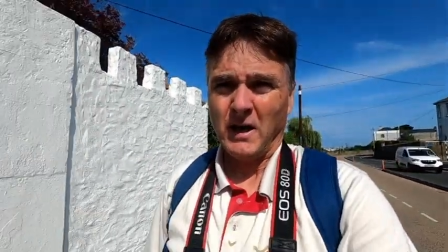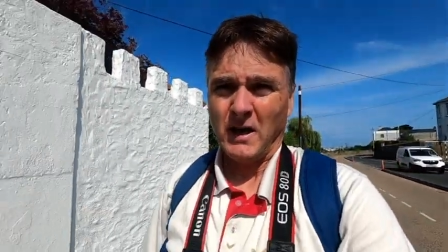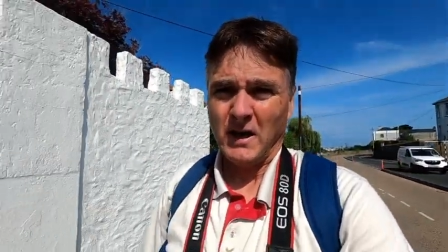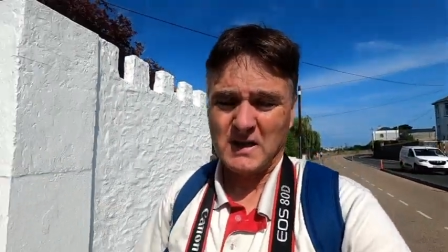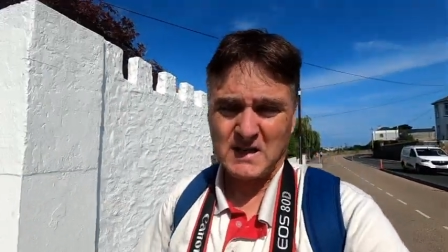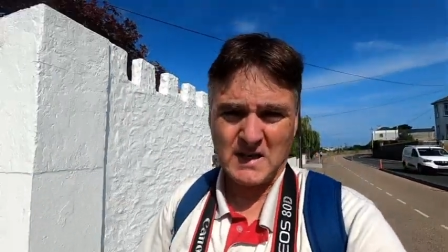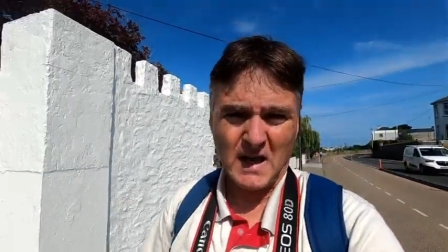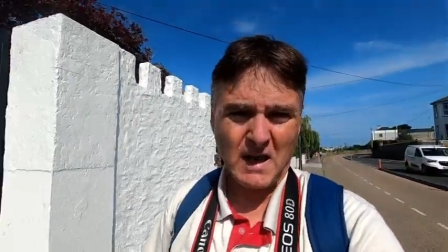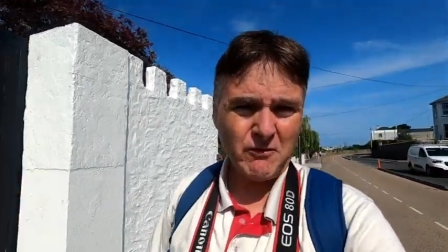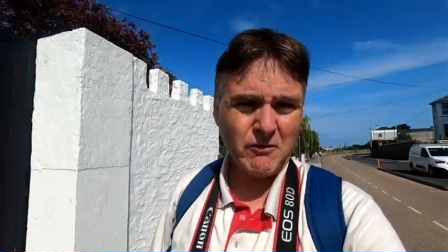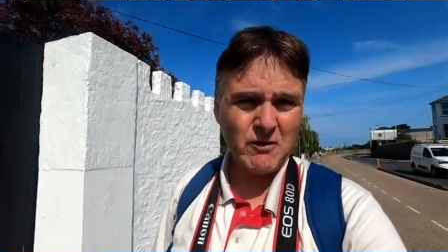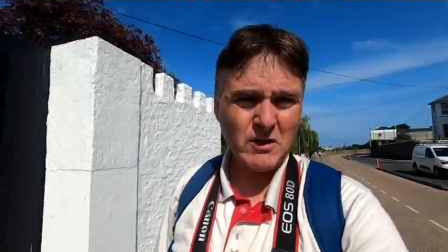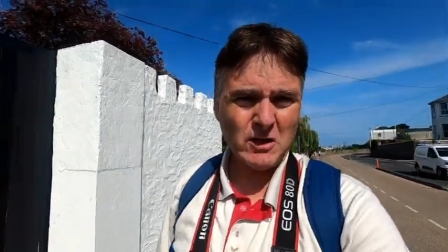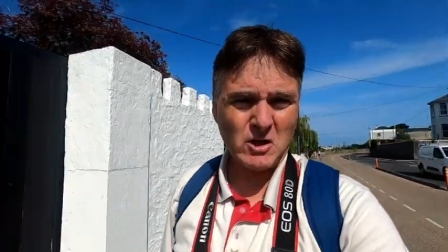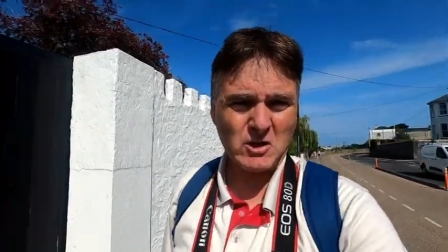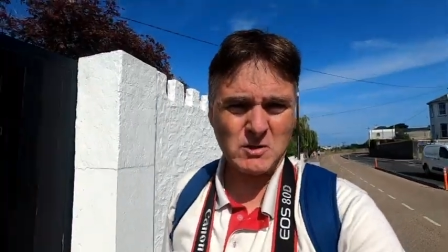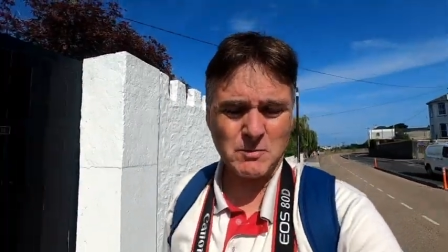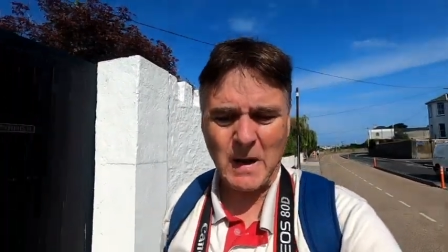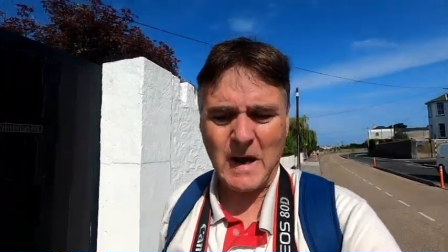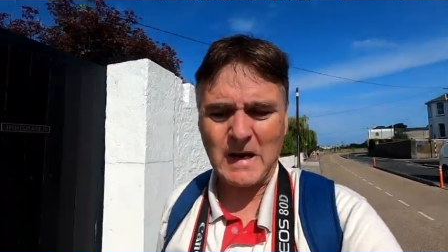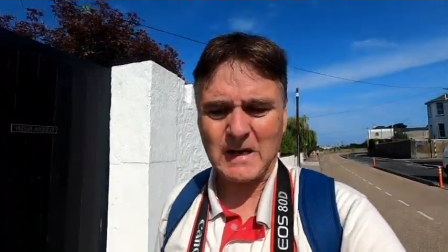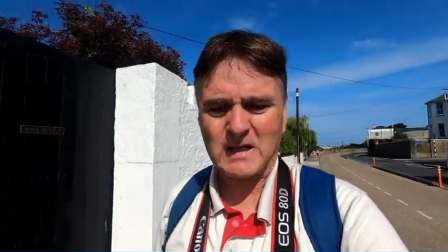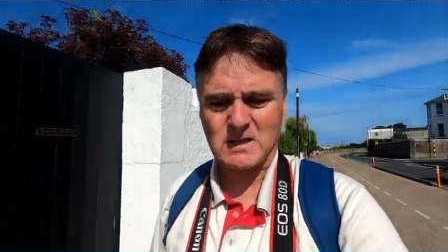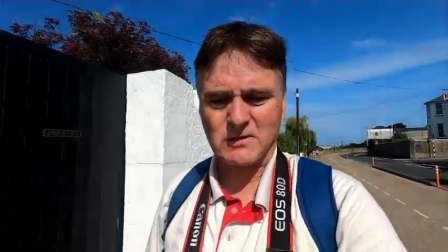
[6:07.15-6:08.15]
It definitely goes
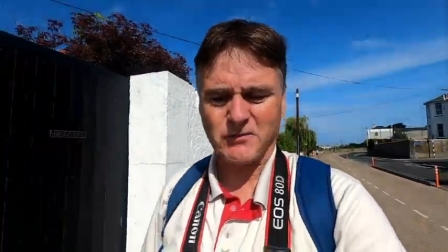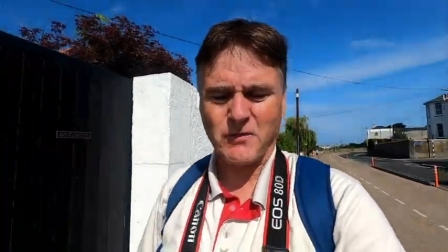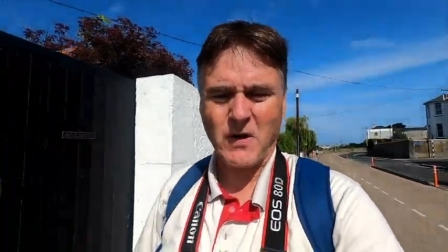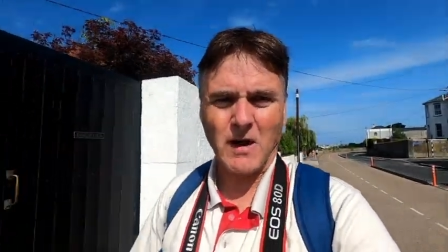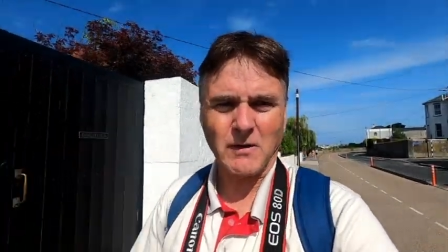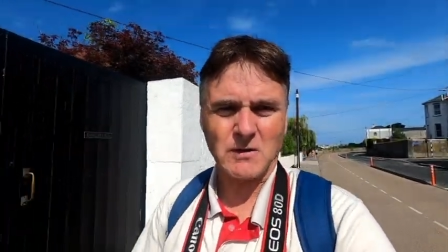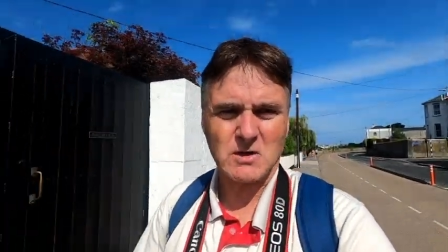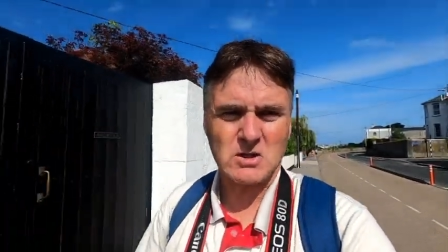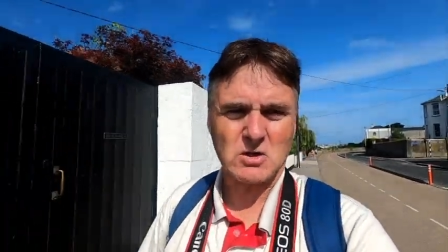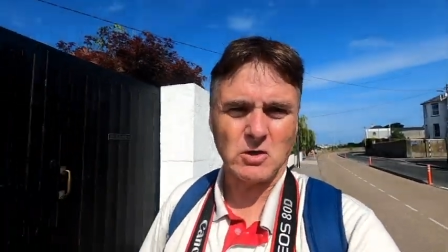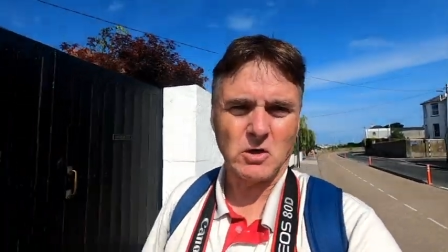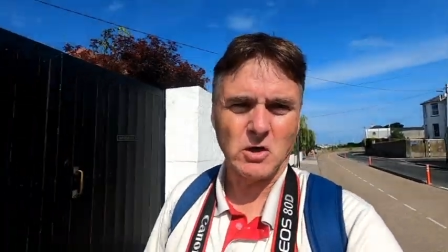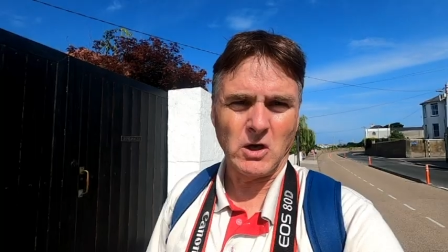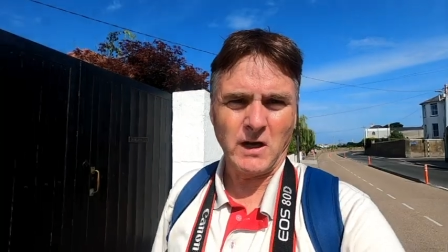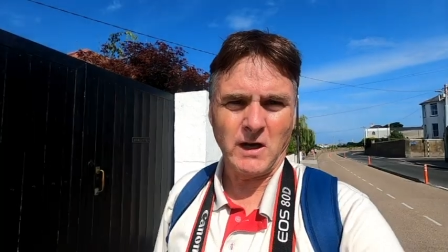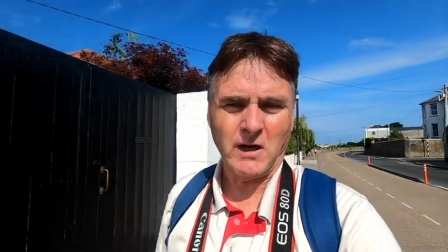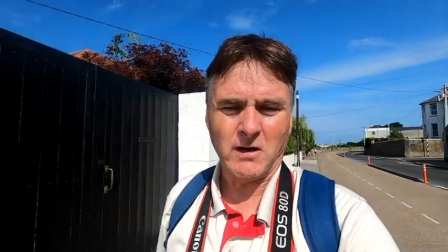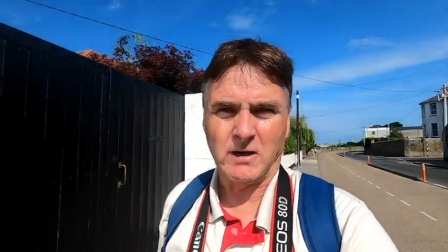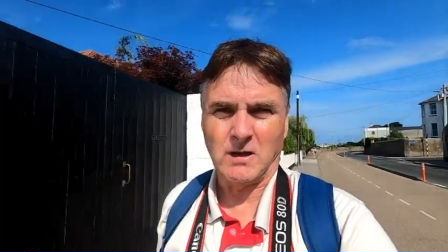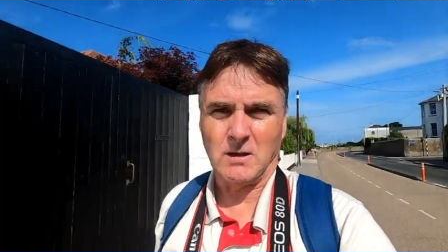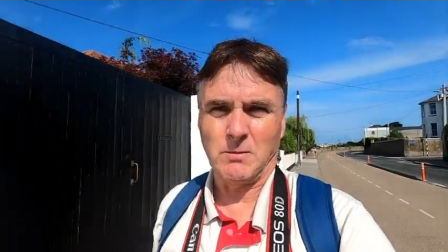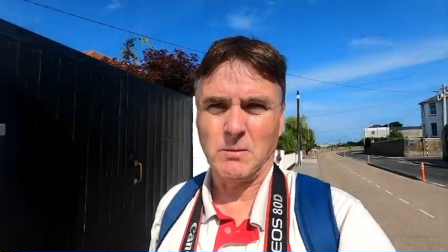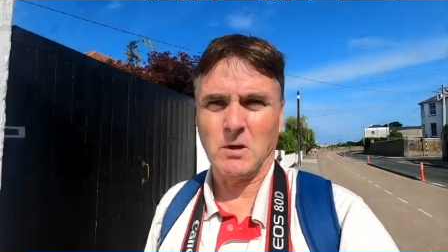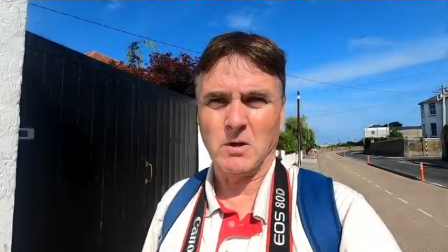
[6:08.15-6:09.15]
back as far as Dún
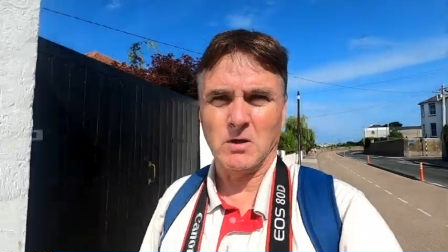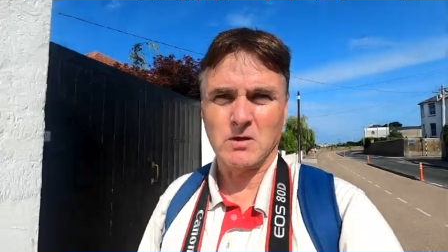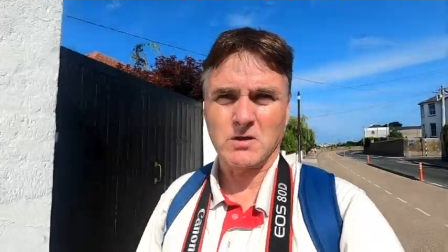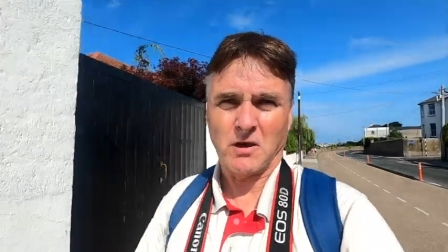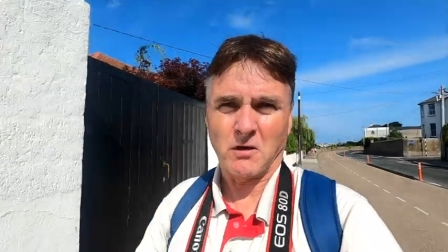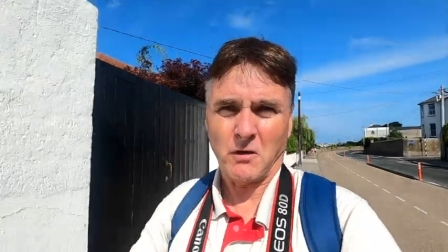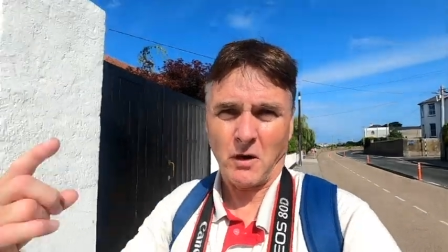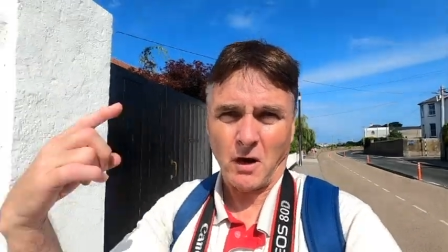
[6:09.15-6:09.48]
Laoghaire because I,